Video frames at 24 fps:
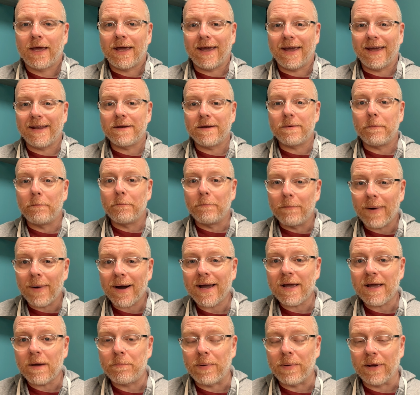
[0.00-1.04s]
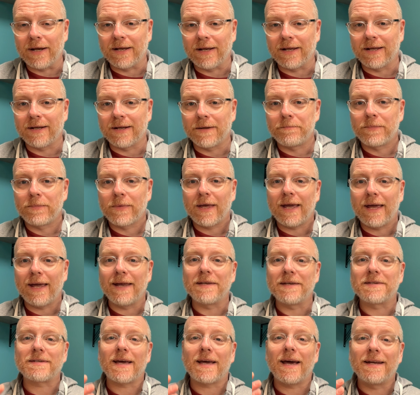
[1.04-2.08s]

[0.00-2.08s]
in my opinion, its